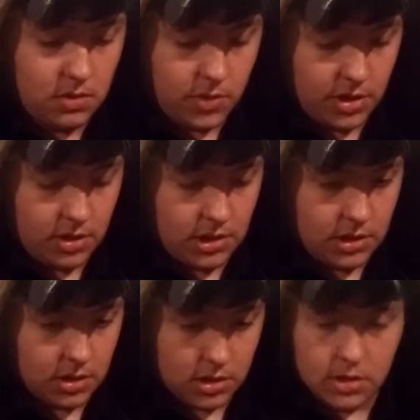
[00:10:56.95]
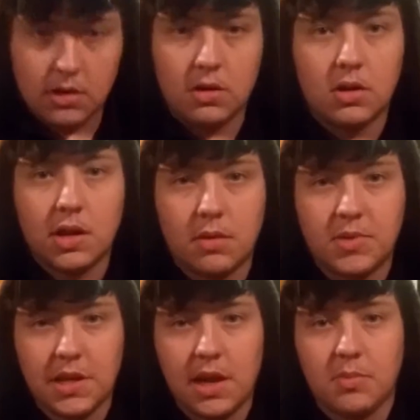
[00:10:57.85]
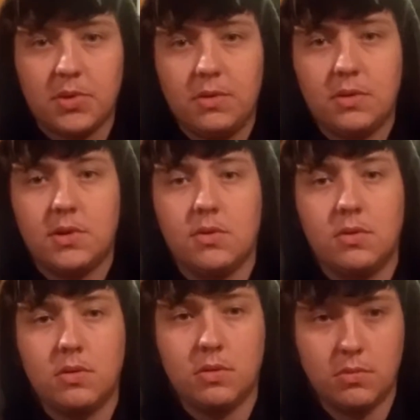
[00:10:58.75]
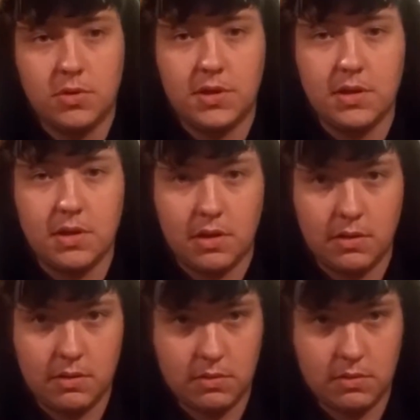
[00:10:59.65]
we are going to hook it up to the amp. So we'll see you then.